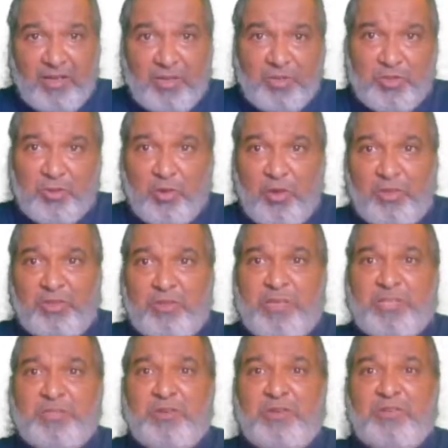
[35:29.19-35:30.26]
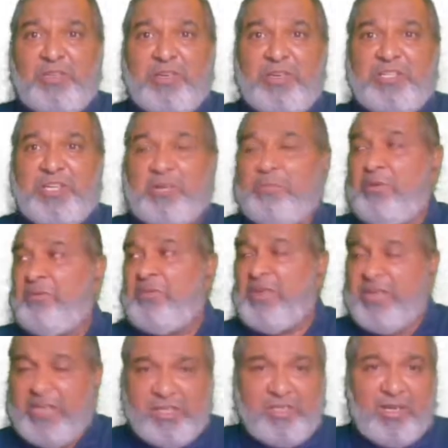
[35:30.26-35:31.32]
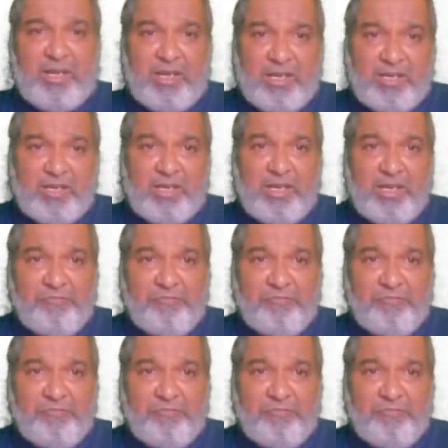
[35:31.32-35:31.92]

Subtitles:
So on the based on the shape of the hinge line,